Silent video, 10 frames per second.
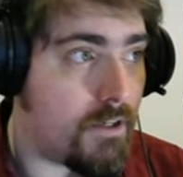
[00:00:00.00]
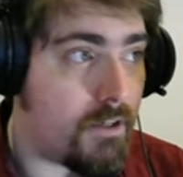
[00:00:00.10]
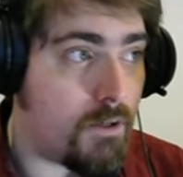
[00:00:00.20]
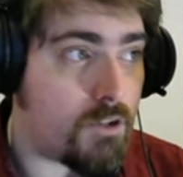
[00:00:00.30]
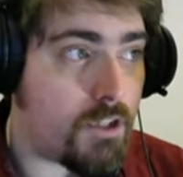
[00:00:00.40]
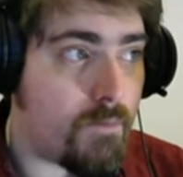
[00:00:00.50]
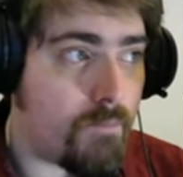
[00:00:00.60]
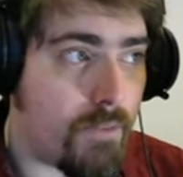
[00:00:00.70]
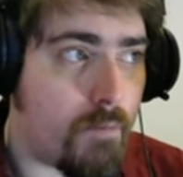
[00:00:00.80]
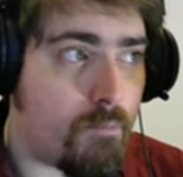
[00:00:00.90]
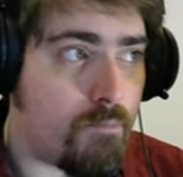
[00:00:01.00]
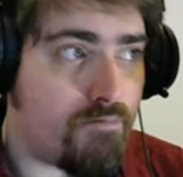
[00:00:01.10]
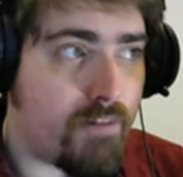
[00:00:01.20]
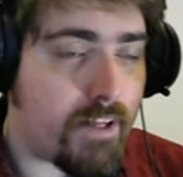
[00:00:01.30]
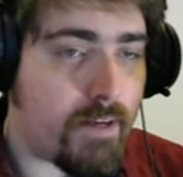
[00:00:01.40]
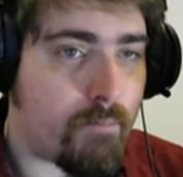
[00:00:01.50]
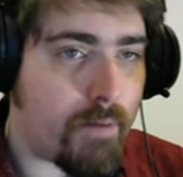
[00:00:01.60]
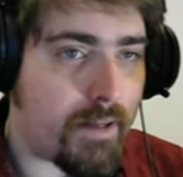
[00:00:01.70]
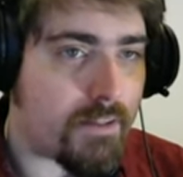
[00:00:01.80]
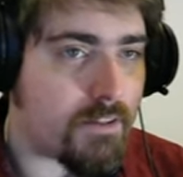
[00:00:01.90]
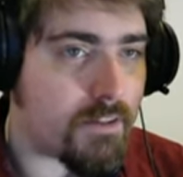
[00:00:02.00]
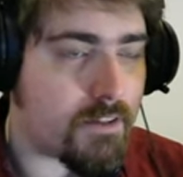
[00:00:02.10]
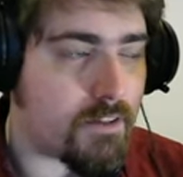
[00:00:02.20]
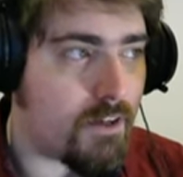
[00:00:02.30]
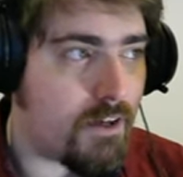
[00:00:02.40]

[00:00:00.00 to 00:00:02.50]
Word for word: Yojih, brilliant balance.